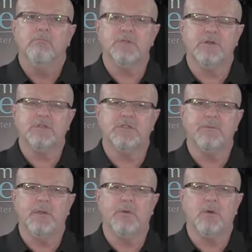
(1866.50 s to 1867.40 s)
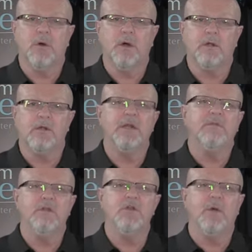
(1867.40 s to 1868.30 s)
So this should be required. And in
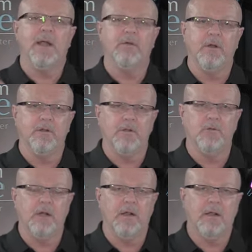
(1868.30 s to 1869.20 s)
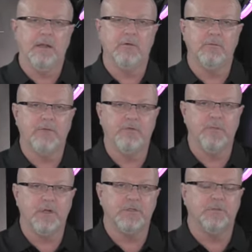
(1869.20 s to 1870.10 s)
the new era,
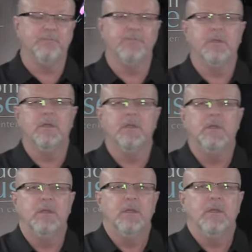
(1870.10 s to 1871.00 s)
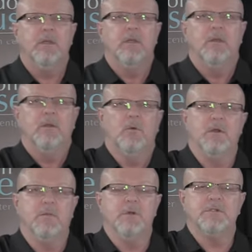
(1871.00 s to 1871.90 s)
Reformation, one
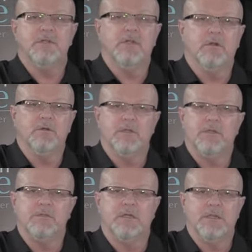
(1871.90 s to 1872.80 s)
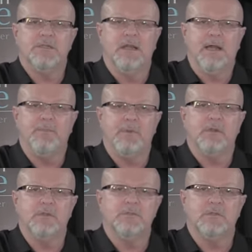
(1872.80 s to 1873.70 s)
of the most singular things that need to happen
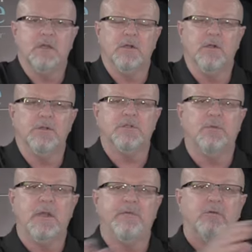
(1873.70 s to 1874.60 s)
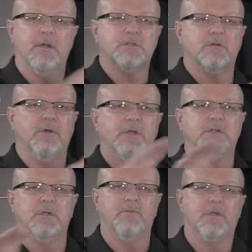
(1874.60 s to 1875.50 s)
is not only should we have a
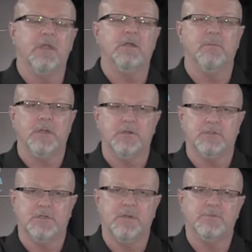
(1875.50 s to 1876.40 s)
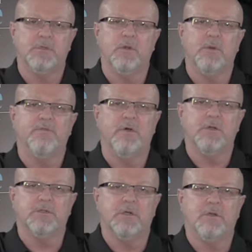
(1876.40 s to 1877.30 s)
restoration of kingdom leadership so that we
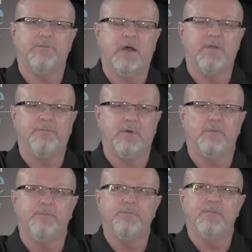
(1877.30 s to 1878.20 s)
function in the fivefold